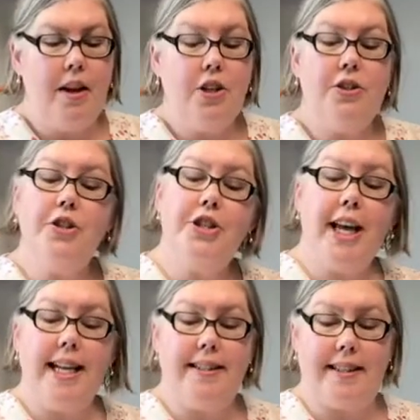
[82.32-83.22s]
So she
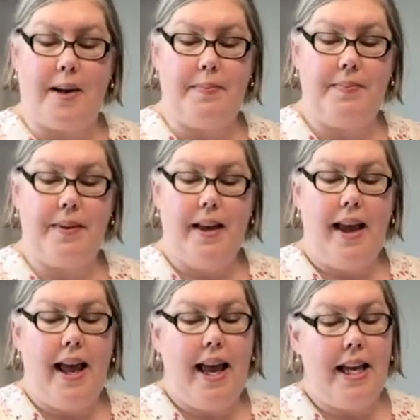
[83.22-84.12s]
ate some,
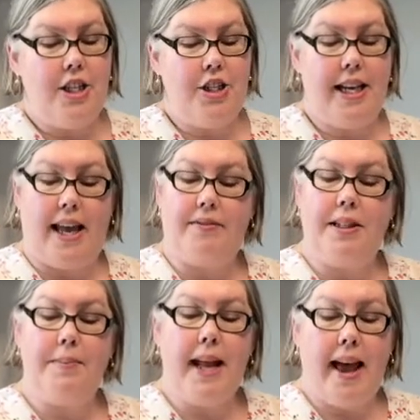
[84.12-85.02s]
and she gave
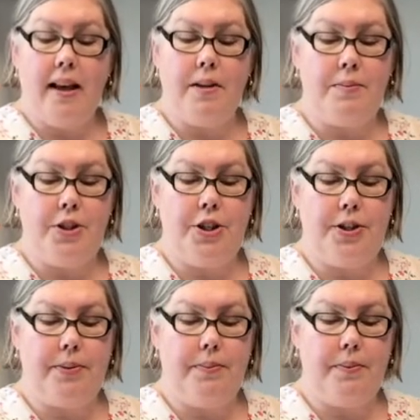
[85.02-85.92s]
some to Adam
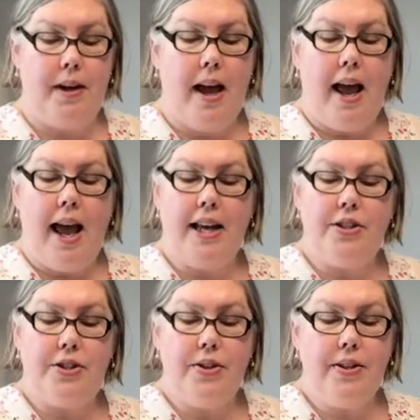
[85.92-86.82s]
too. As
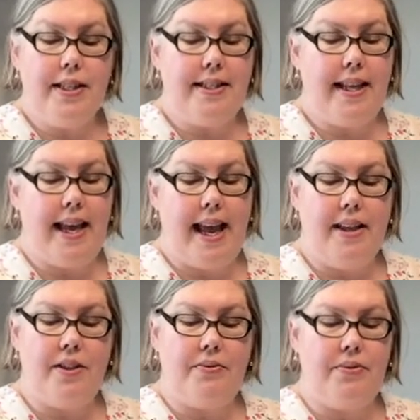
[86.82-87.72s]
soon as they
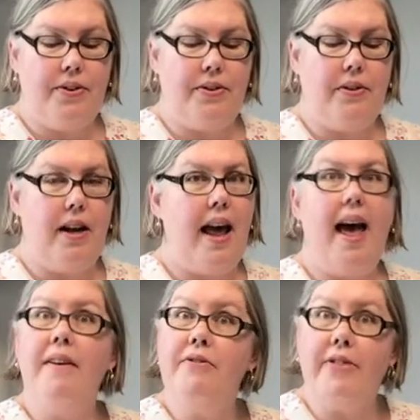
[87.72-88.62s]
ate the fruit,
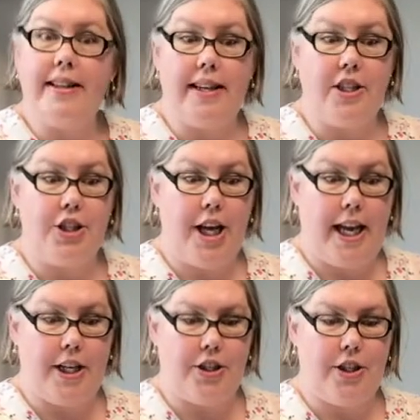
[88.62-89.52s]
everything
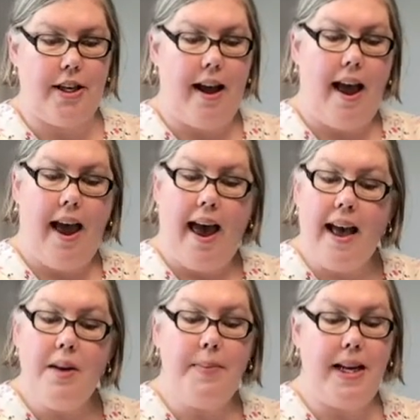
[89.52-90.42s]
changed.
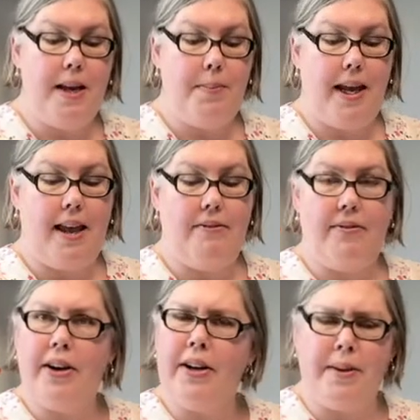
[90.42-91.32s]
Adam and Eve became
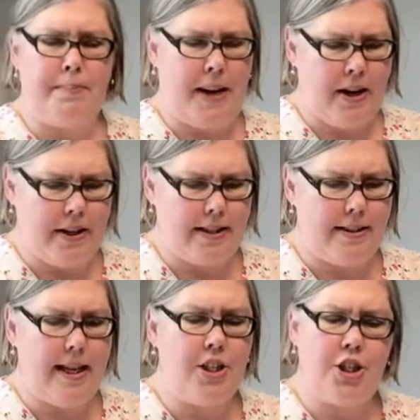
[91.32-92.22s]
very embarrassed
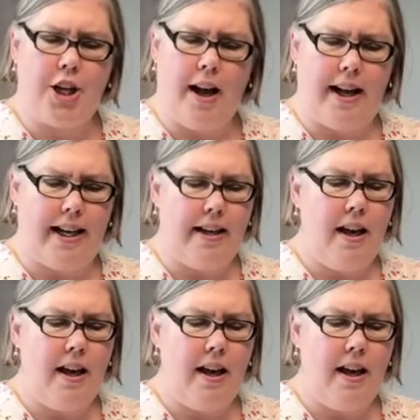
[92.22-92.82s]
and shy.